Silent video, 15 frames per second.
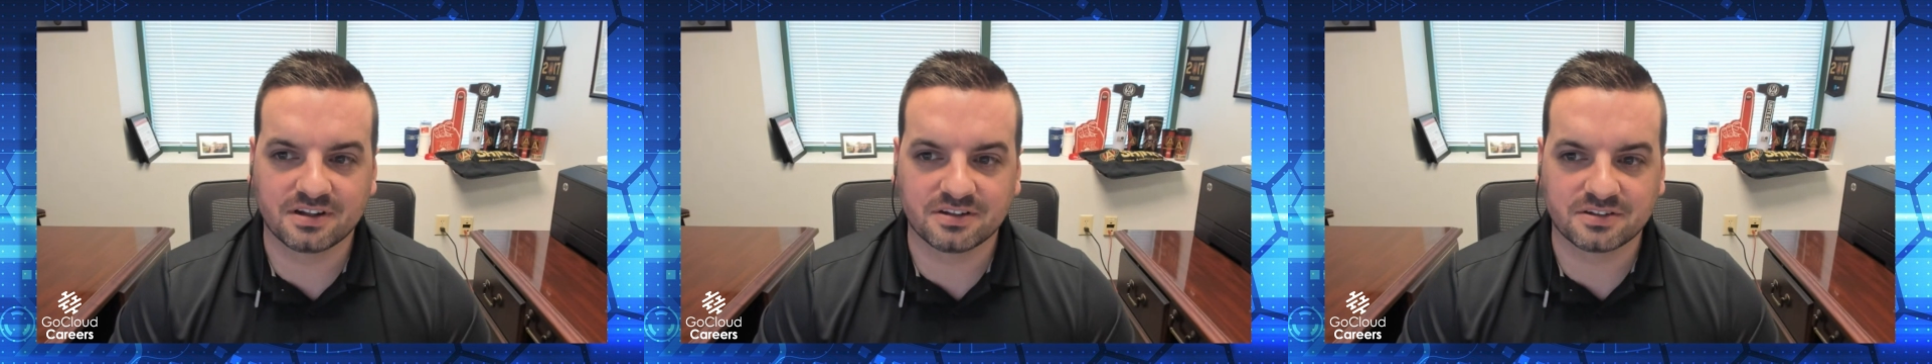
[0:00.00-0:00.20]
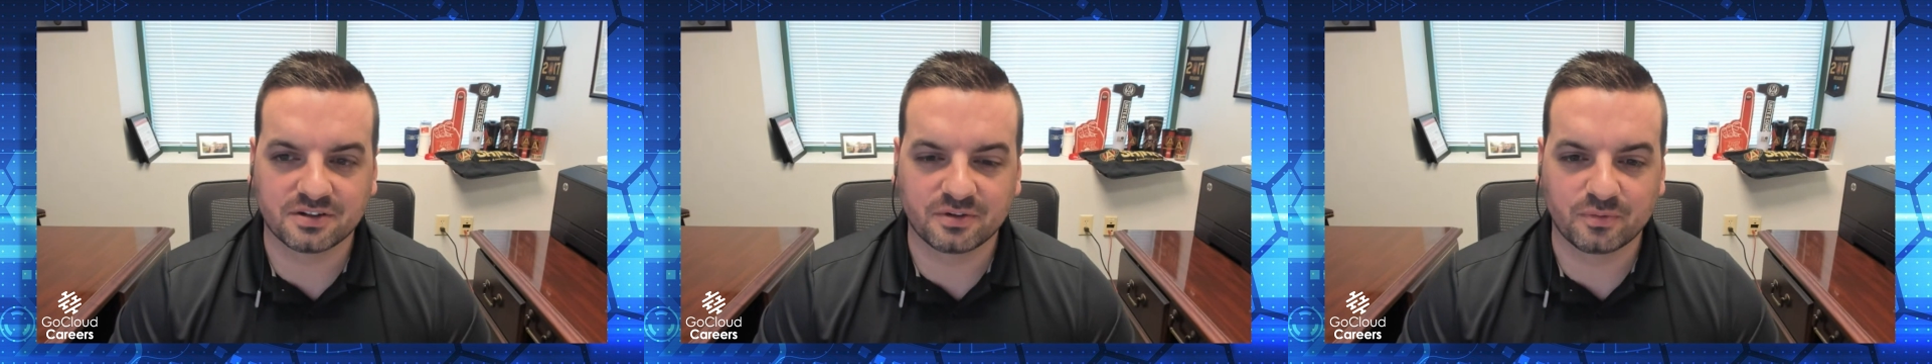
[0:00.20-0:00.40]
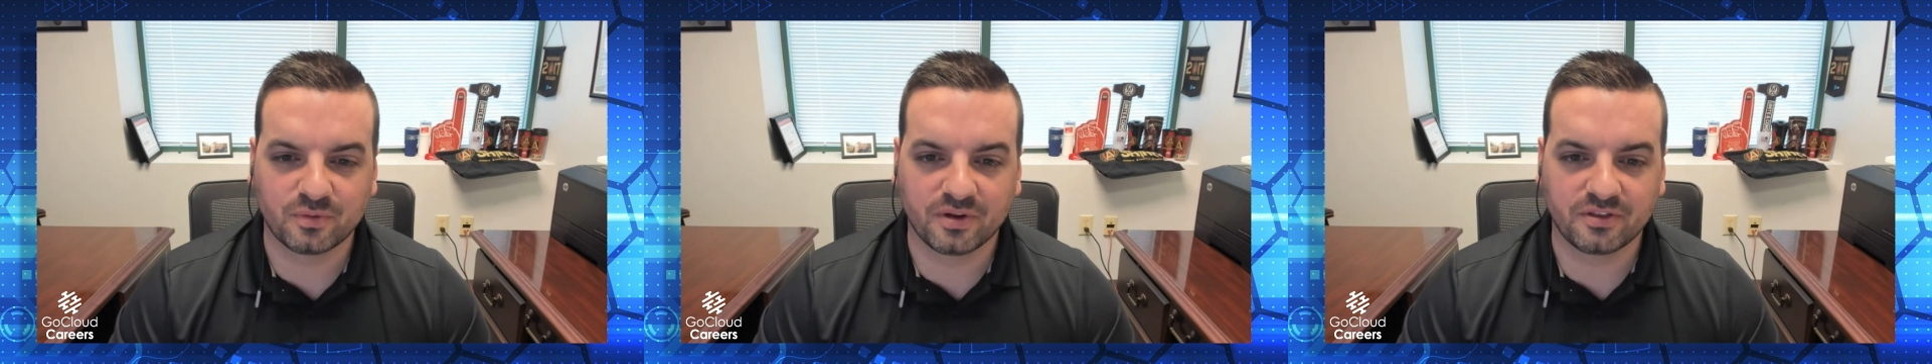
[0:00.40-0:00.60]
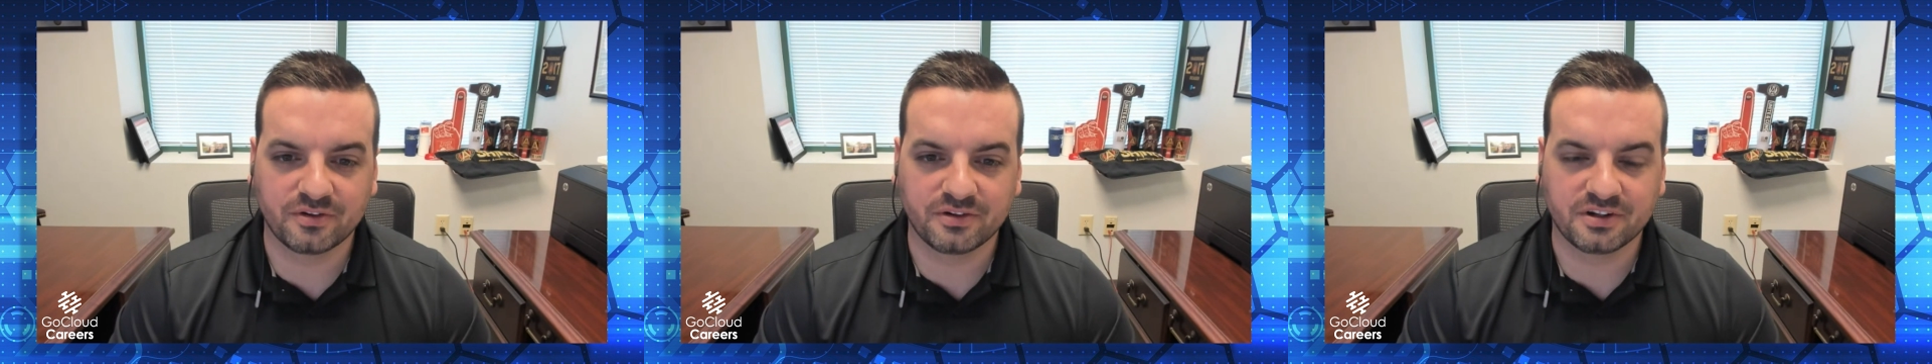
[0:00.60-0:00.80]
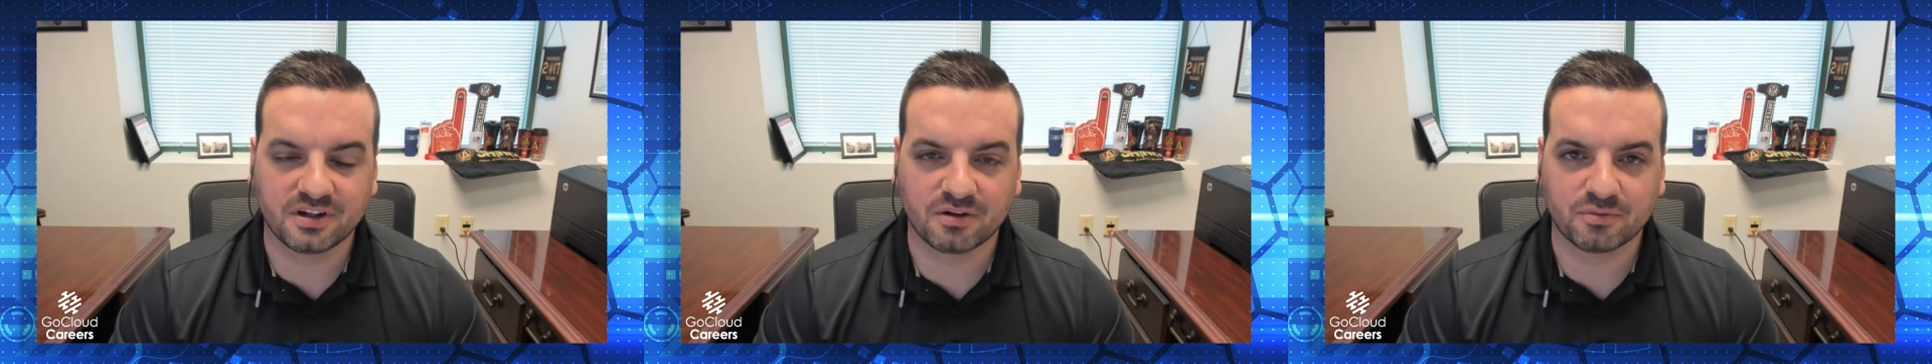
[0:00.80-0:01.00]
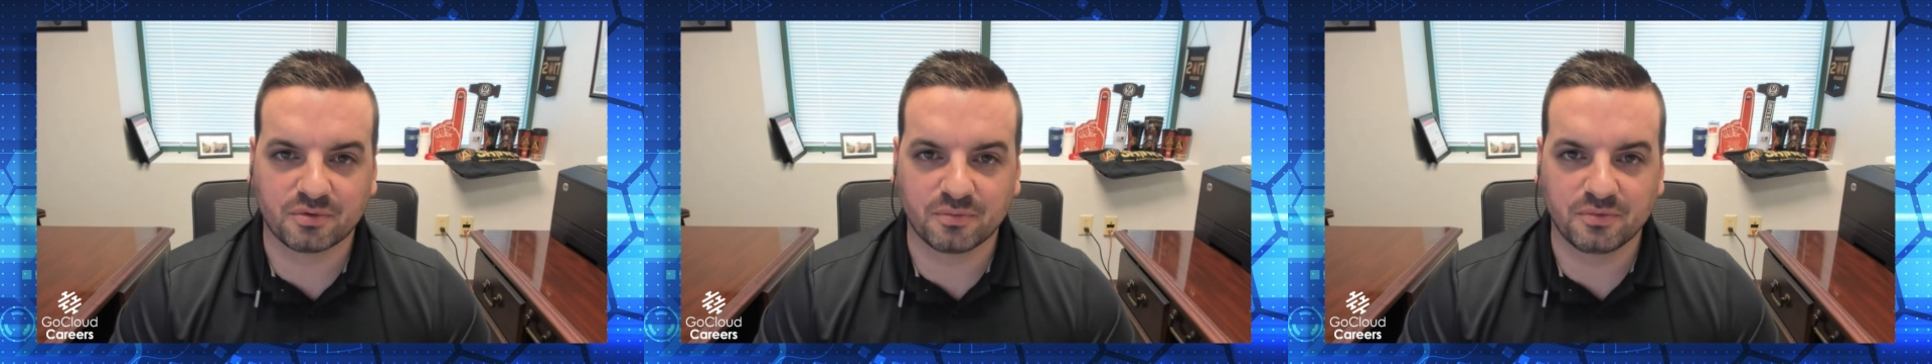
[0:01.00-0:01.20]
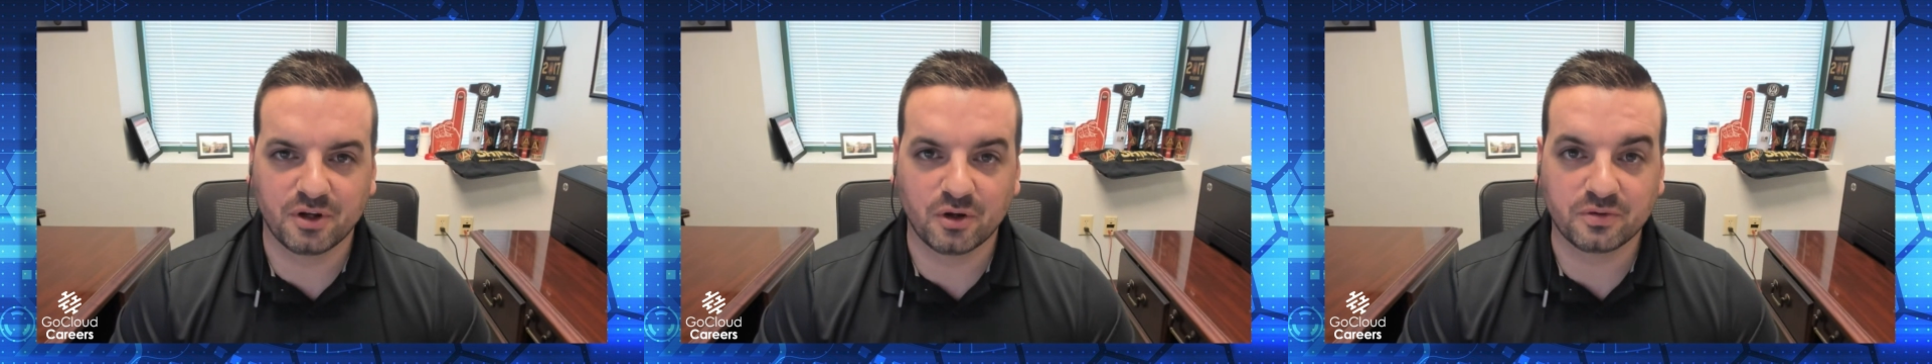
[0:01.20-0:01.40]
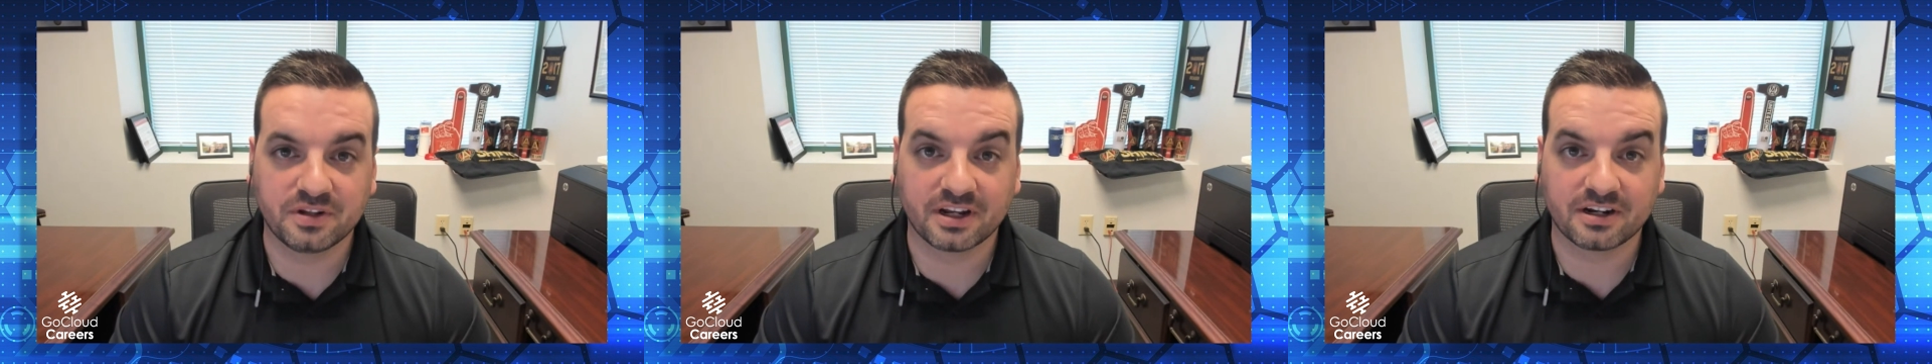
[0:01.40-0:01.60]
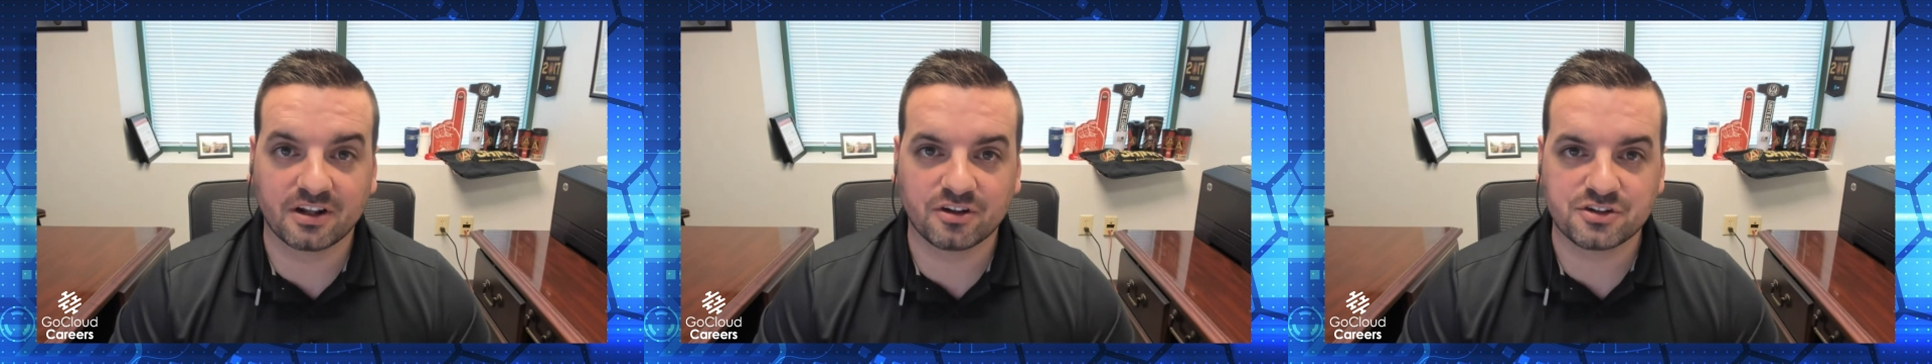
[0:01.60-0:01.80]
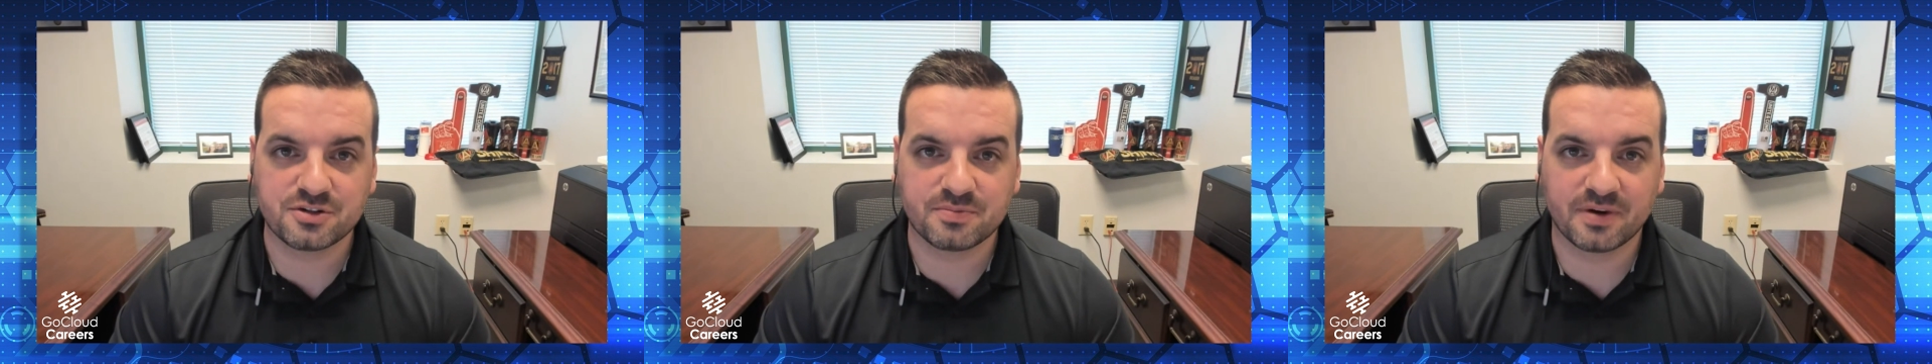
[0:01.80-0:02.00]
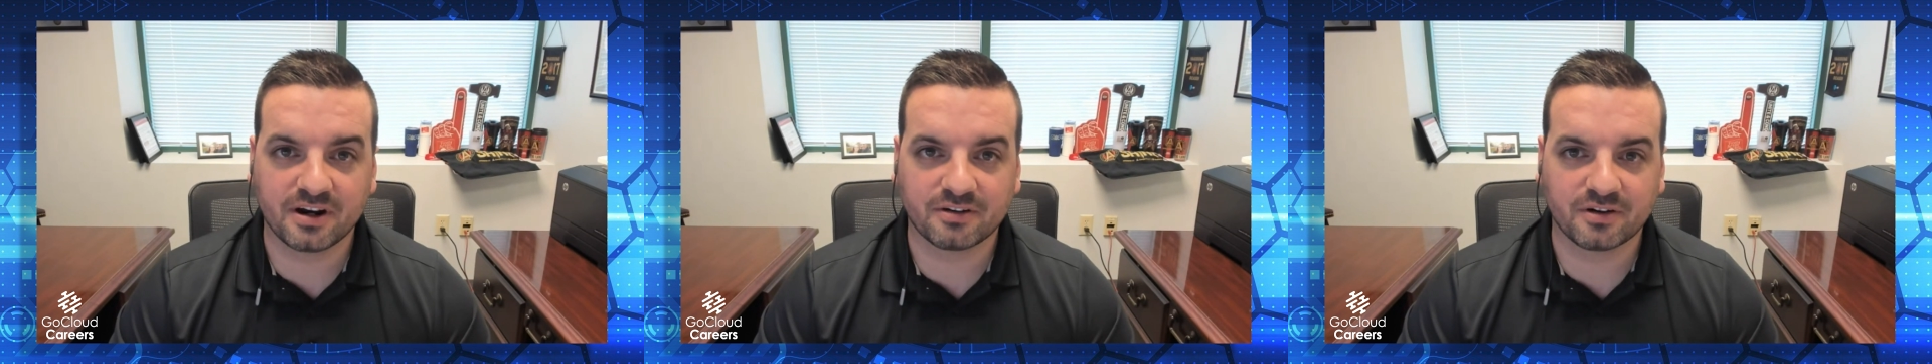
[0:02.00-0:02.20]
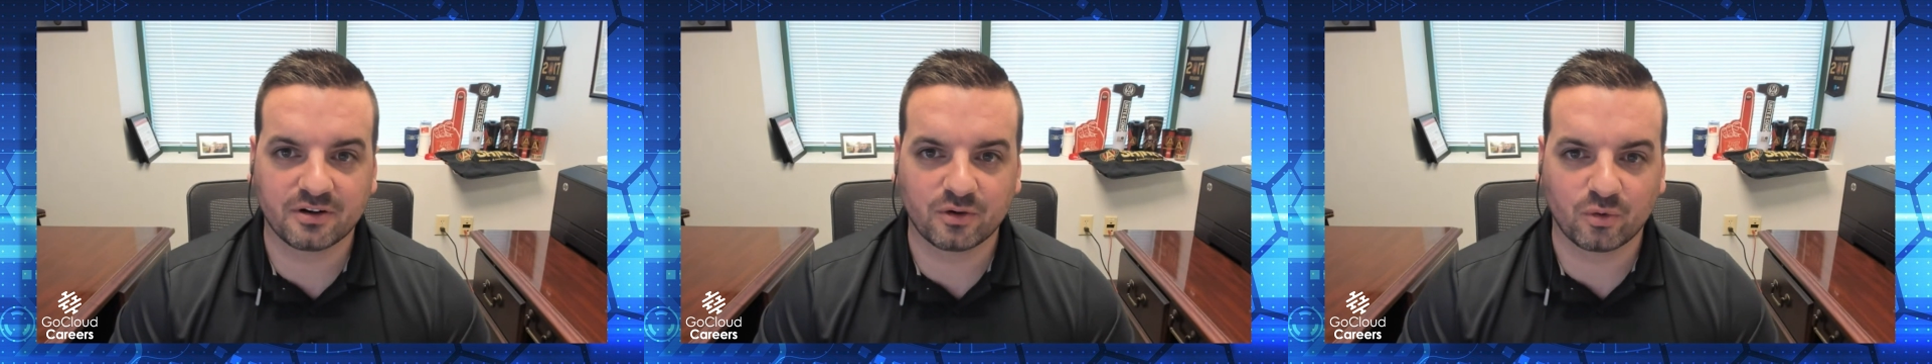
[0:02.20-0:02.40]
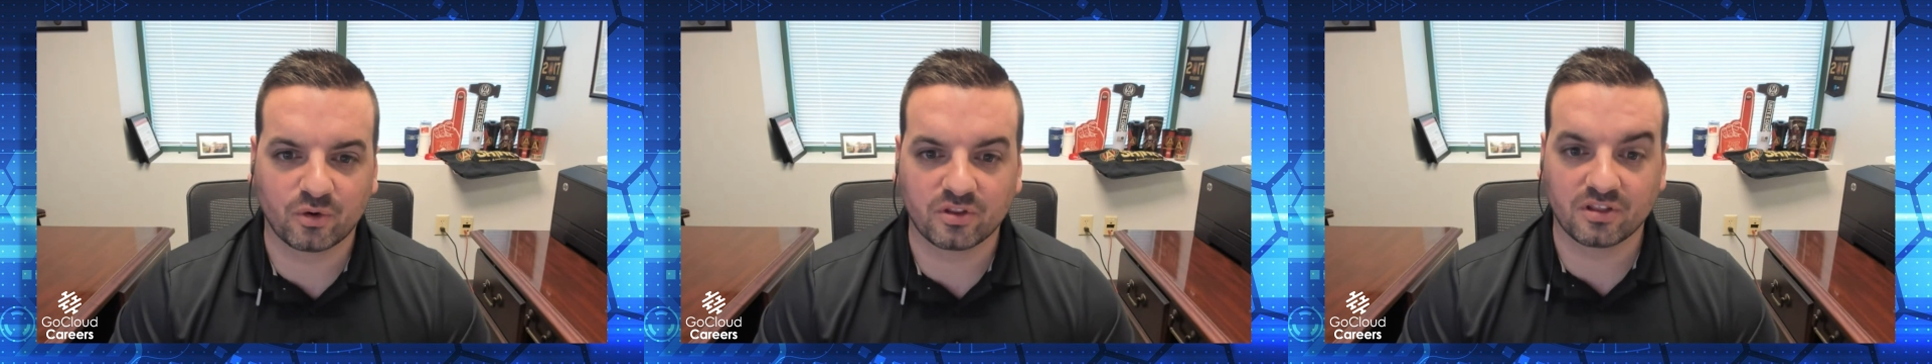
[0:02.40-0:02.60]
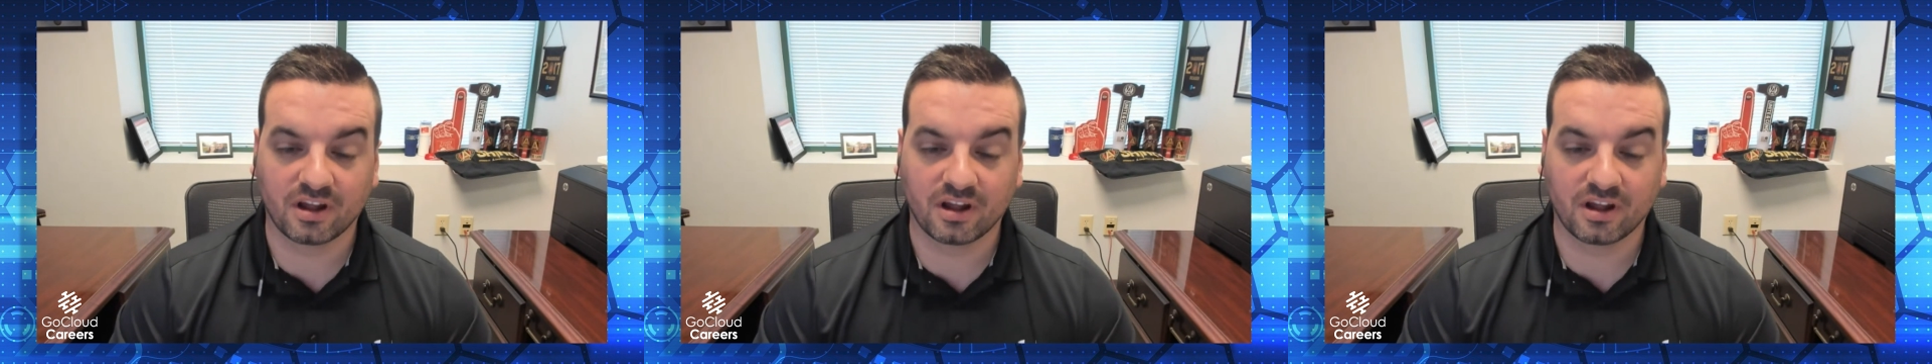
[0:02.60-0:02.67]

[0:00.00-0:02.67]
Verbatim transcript: I say whether you come from no technology background or a